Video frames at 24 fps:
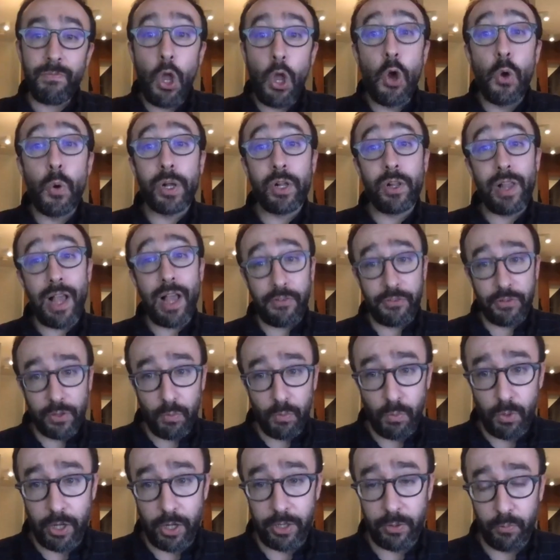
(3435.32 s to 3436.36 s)
oh, a classic
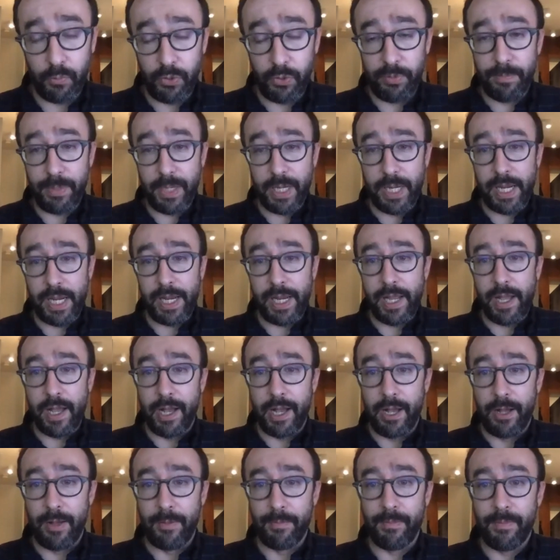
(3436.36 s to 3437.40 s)
one would be
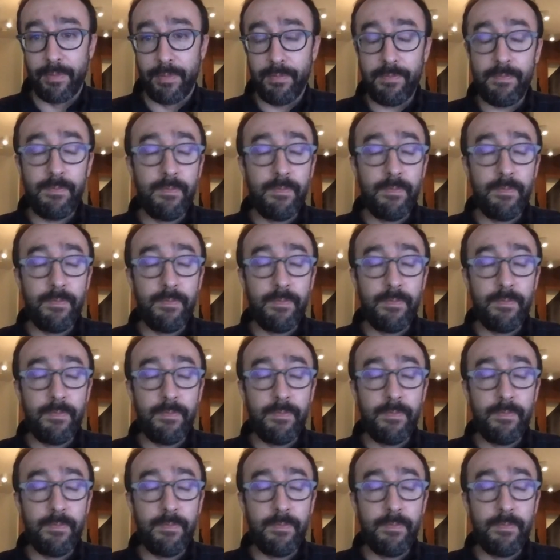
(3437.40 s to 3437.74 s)
um,